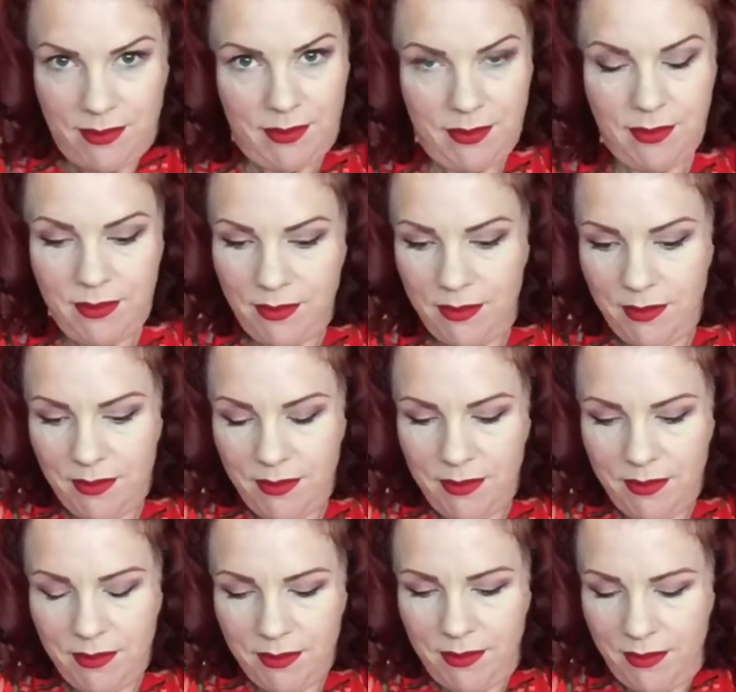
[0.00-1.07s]
anywhere
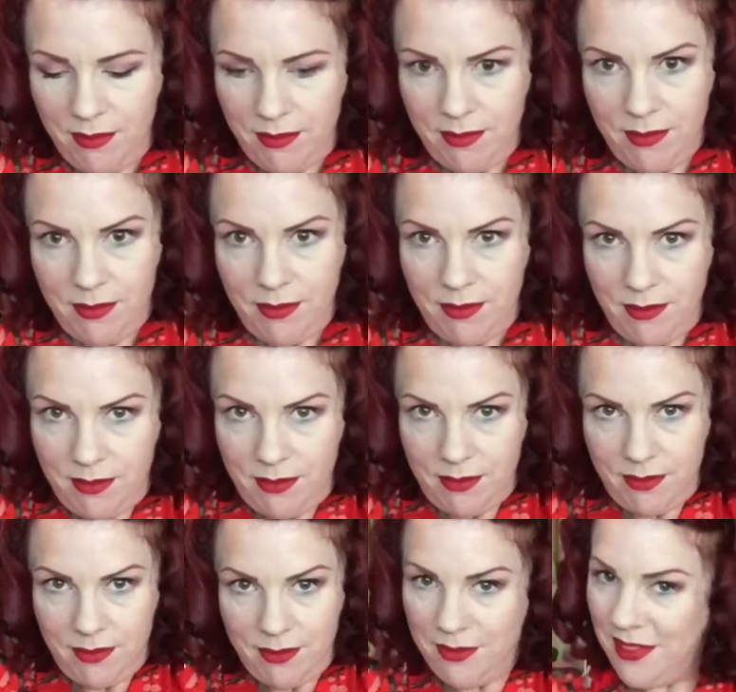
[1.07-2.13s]
between 20,
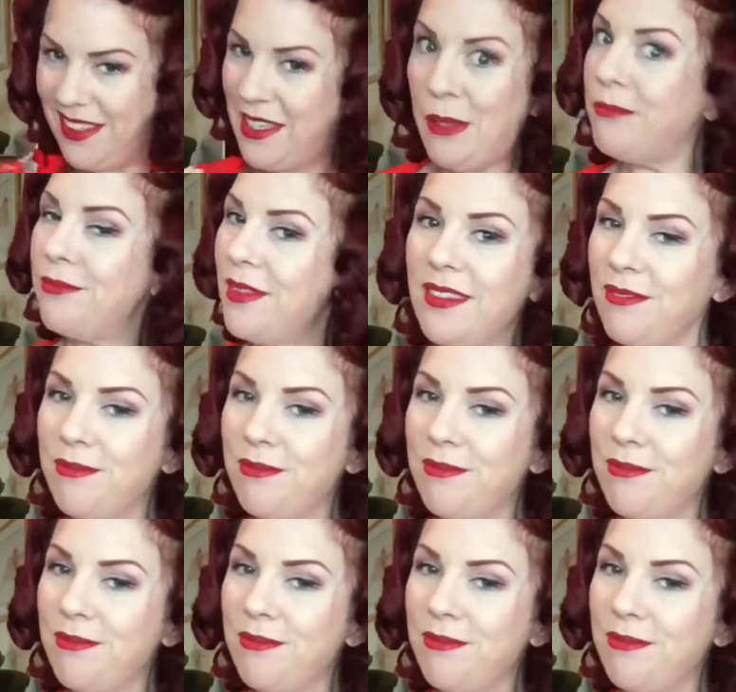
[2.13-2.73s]
24 rollers.